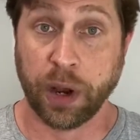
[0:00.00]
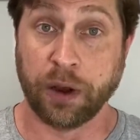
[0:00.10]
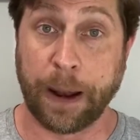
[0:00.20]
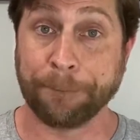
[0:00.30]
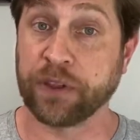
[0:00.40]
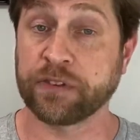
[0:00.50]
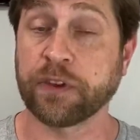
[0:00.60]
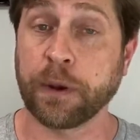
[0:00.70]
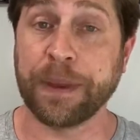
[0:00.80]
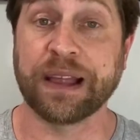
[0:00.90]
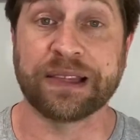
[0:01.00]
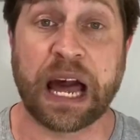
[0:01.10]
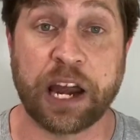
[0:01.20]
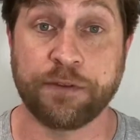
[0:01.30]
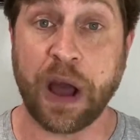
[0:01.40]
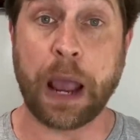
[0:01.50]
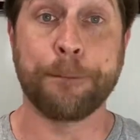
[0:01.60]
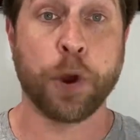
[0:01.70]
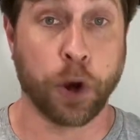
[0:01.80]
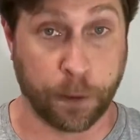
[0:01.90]
Right? There's going to be a lot of
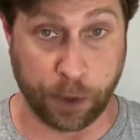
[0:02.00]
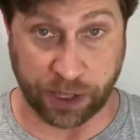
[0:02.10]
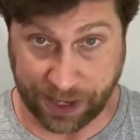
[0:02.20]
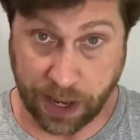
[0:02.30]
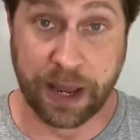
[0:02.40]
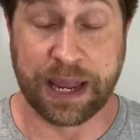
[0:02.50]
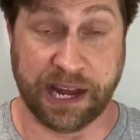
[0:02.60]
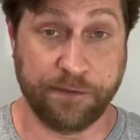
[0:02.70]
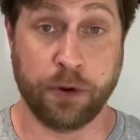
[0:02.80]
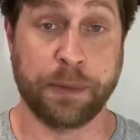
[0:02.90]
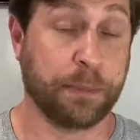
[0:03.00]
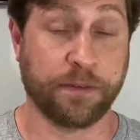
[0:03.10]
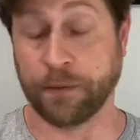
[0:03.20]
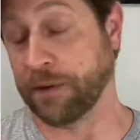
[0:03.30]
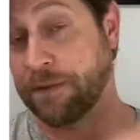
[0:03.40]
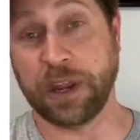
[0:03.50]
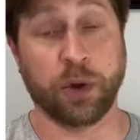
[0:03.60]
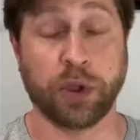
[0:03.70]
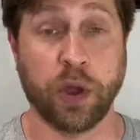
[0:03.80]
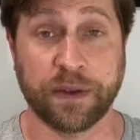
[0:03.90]
hyperbole. And if you remember from a video a
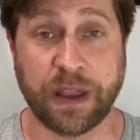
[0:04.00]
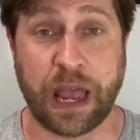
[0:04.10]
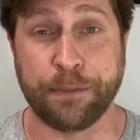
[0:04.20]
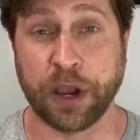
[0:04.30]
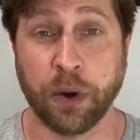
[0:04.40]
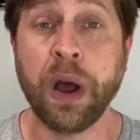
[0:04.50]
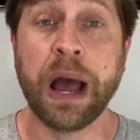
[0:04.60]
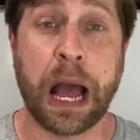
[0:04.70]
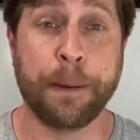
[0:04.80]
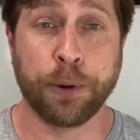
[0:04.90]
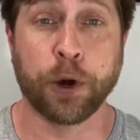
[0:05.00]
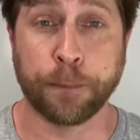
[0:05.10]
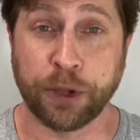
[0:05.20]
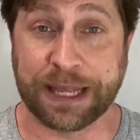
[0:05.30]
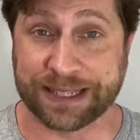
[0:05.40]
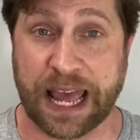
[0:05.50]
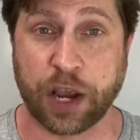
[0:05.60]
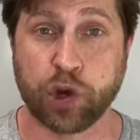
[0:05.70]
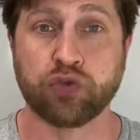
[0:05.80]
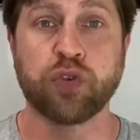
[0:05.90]
long time ago, hyperbole is that
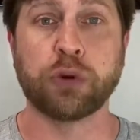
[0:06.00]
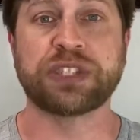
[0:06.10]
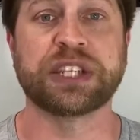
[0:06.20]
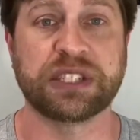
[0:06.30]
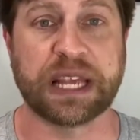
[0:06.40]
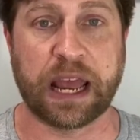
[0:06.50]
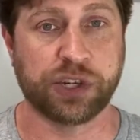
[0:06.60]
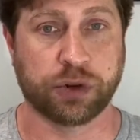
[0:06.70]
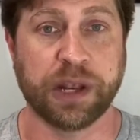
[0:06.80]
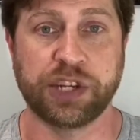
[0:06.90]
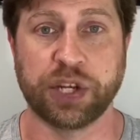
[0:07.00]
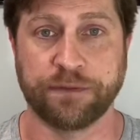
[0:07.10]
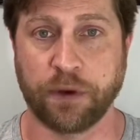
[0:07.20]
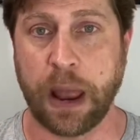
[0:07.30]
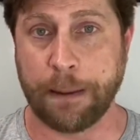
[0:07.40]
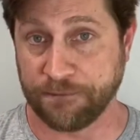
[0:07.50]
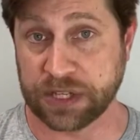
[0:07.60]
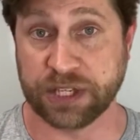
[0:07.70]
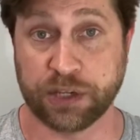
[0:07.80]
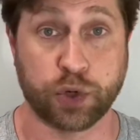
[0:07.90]
gross exaggeration for
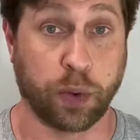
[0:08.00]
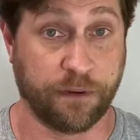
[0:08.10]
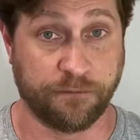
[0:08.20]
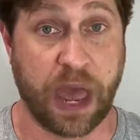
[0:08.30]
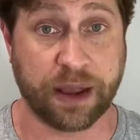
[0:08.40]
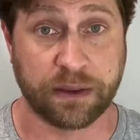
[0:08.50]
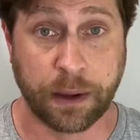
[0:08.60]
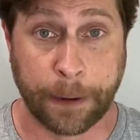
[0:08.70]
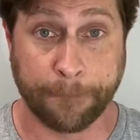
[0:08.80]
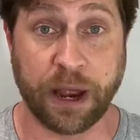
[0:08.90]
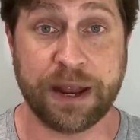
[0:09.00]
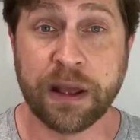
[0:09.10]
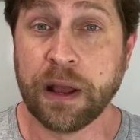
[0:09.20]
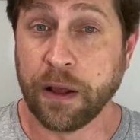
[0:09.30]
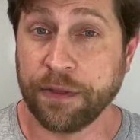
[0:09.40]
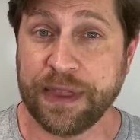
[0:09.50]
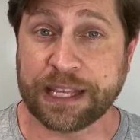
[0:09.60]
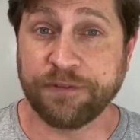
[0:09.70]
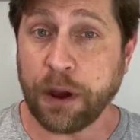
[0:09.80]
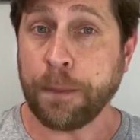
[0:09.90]
emphasis or effect, right? It's
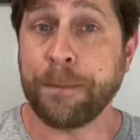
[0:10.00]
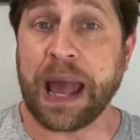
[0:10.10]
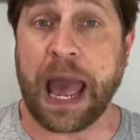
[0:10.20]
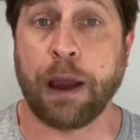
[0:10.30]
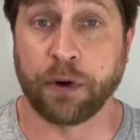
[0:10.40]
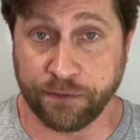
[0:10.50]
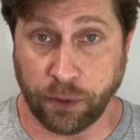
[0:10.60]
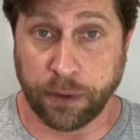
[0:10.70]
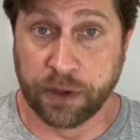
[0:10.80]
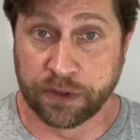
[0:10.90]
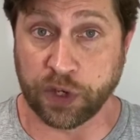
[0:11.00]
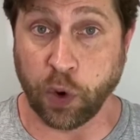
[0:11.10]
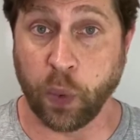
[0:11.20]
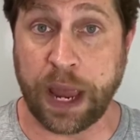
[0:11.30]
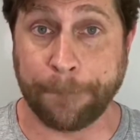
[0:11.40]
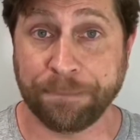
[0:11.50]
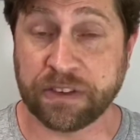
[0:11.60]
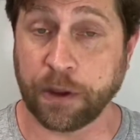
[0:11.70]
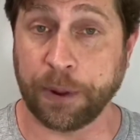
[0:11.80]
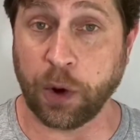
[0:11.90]
very powerful. So when
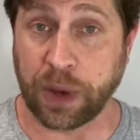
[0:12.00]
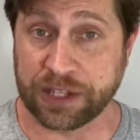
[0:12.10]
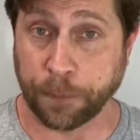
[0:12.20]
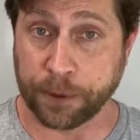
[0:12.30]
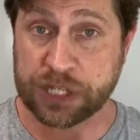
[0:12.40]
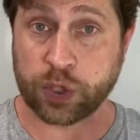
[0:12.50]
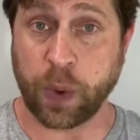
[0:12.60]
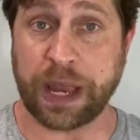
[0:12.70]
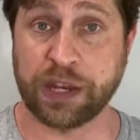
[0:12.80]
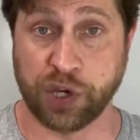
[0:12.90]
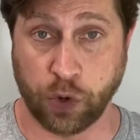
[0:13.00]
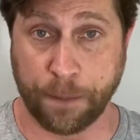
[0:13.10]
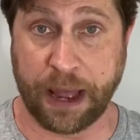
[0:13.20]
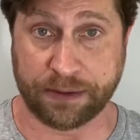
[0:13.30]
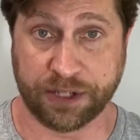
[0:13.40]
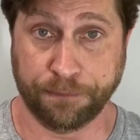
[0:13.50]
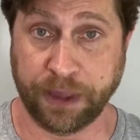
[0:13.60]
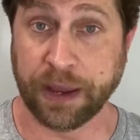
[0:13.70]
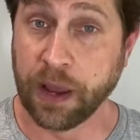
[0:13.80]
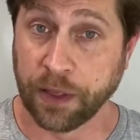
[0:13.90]
somebody wants to persuade you about
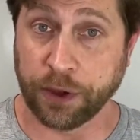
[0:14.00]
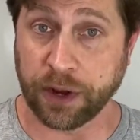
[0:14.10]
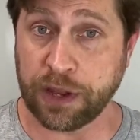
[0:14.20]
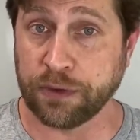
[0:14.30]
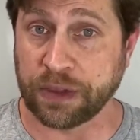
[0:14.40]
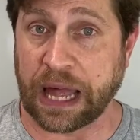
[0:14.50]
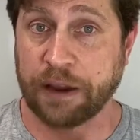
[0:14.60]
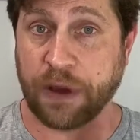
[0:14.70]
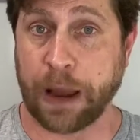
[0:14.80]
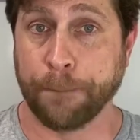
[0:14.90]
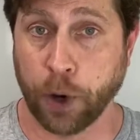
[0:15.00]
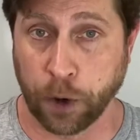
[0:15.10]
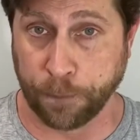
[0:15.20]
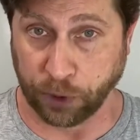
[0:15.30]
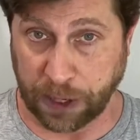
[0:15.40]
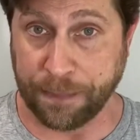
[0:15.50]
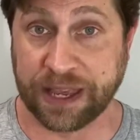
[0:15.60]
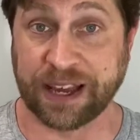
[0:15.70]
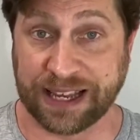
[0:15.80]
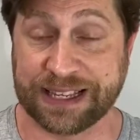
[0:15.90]
something, they're going to use a lot of hyperbole
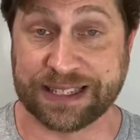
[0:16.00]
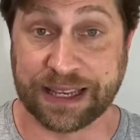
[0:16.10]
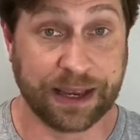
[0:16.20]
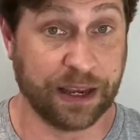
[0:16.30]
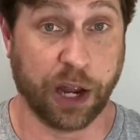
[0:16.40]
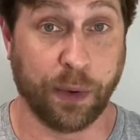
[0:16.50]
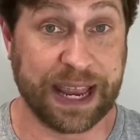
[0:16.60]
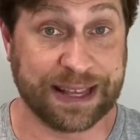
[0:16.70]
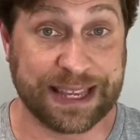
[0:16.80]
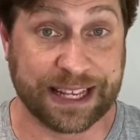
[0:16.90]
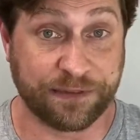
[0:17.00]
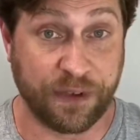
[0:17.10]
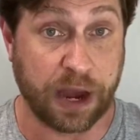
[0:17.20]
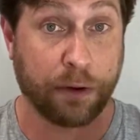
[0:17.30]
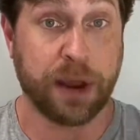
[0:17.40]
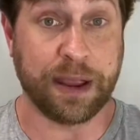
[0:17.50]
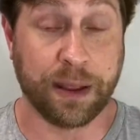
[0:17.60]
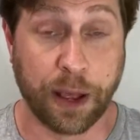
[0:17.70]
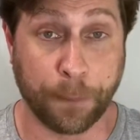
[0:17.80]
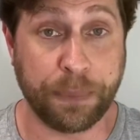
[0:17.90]
because, it's very
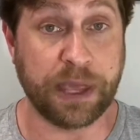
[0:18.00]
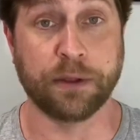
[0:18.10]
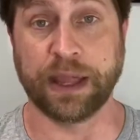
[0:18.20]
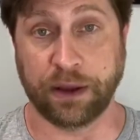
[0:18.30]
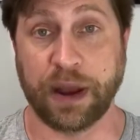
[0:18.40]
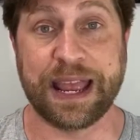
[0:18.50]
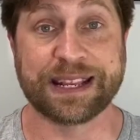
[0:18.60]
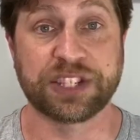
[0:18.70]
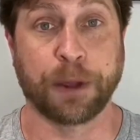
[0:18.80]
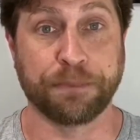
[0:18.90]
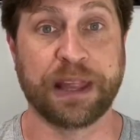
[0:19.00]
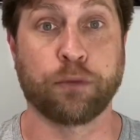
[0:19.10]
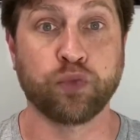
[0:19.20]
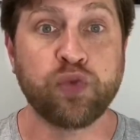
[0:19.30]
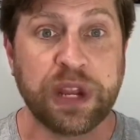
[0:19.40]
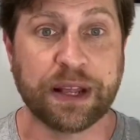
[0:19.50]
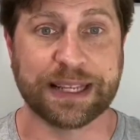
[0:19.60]
appealing, right? It's something that really